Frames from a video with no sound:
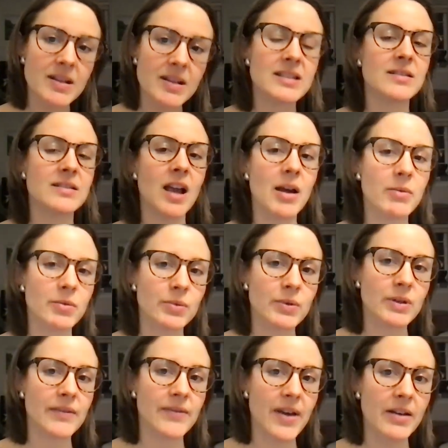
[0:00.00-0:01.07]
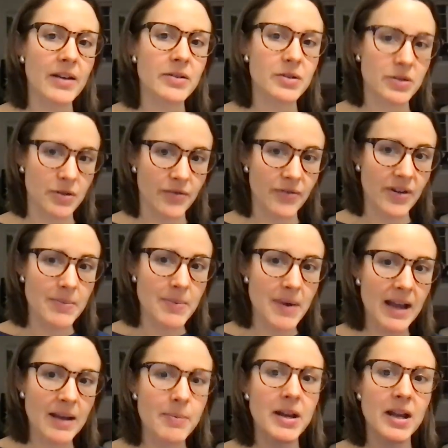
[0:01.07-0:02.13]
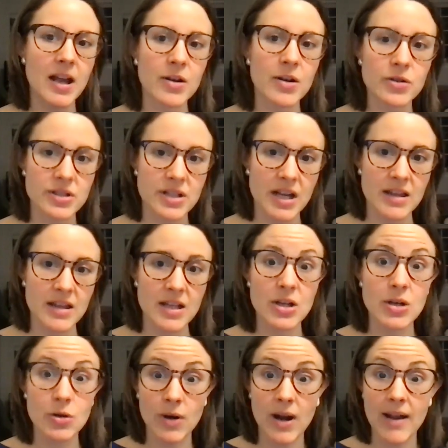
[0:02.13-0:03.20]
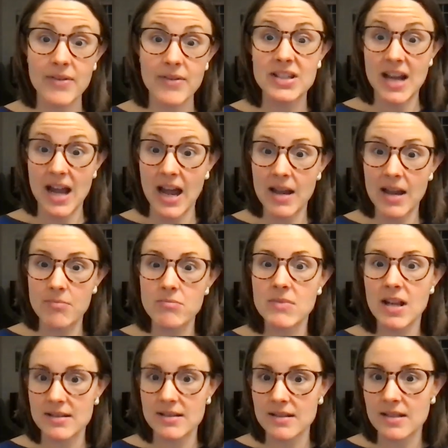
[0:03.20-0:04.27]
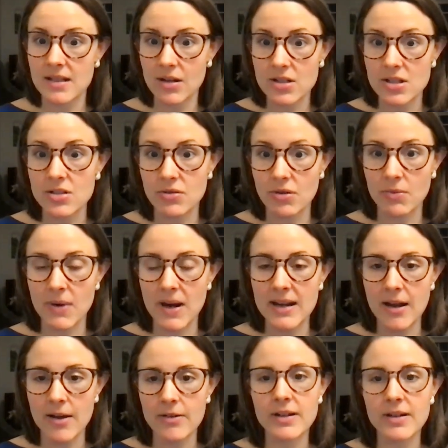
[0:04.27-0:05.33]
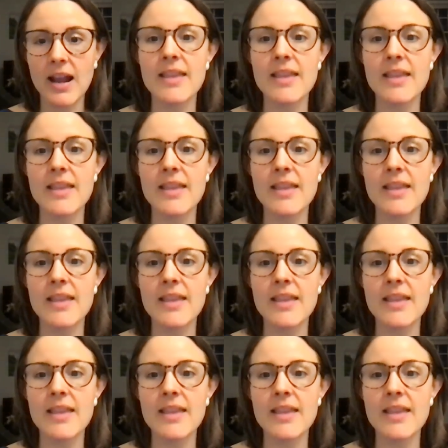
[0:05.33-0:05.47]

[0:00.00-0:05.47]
Because I would really value your feedback, but I understand that you don't have the time necessary to do it right now.